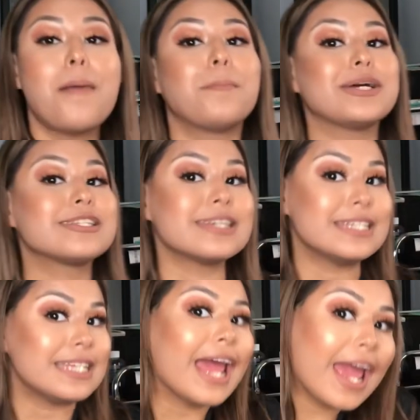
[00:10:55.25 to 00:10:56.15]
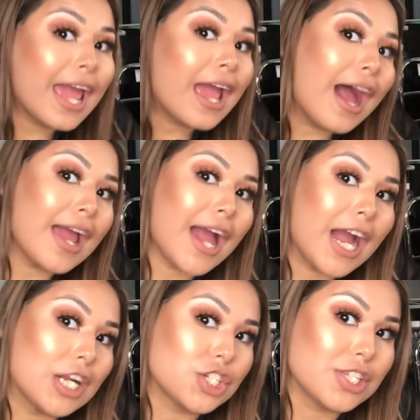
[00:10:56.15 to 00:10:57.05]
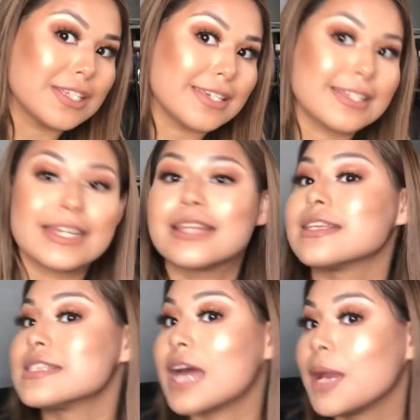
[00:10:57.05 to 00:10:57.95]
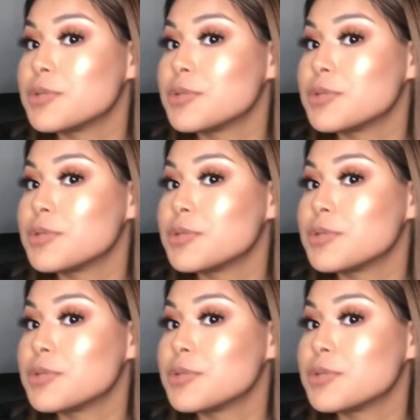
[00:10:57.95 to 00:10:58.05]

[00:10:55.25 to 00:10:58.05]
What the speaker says: But today I actually did take the time